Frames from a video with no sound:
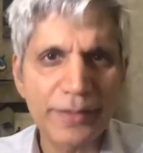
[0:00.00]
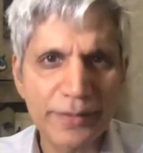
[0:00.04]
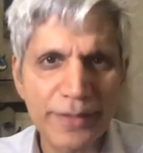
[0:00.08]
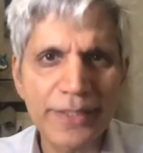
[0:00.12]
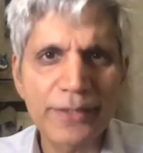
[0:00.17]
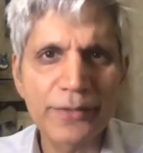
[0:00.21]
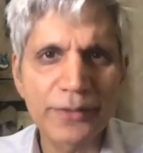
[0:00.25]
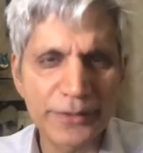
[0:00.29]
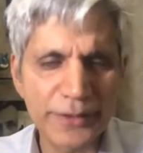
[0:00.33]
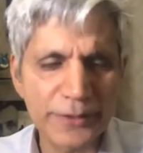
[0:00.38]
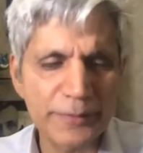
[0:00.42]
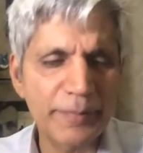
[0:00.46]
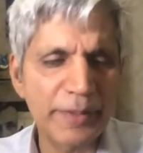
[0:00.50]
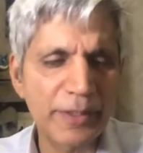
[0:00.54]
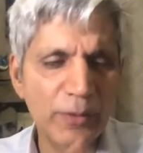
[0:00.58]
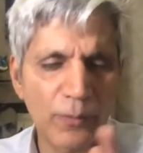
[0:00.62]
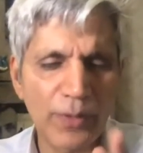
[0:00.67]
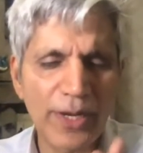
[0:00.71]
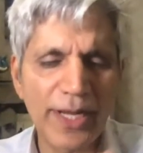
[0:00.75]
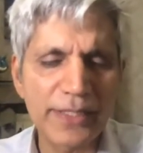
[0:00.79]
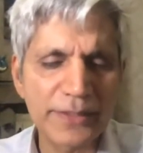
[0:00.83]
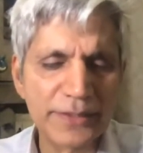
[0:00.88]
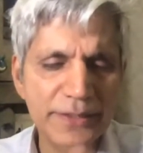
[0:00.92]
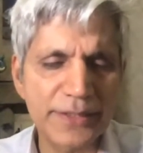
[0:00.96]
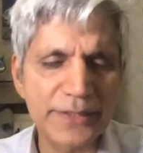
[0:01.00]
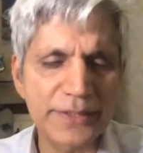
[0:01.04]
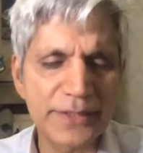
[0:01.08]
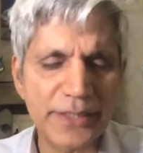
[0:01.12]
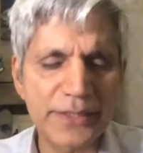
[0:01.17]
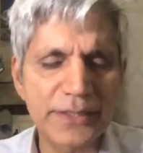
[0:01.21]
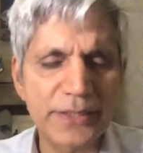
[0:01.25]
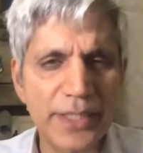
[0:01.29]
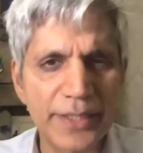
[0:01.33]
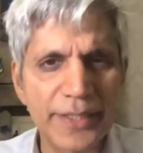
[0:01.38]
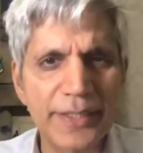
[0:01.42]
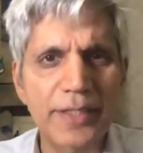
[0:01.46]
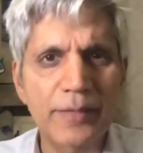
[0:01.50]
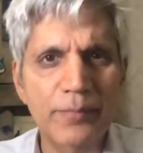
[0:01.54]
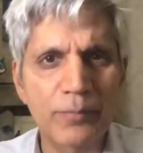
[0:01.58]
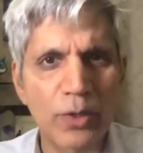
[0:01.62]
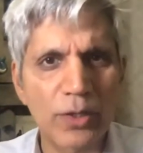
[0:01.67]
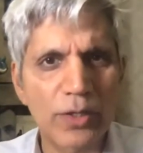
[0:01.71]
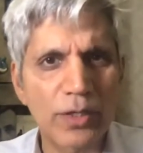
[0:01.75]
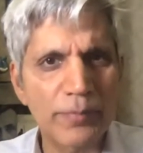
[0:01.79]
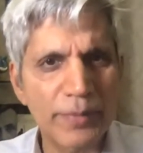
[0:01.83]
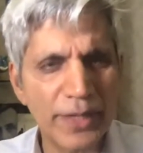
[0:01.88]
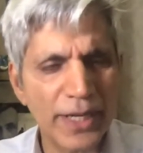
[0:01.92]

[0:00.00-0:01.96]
Because it's been a while since I studied that model,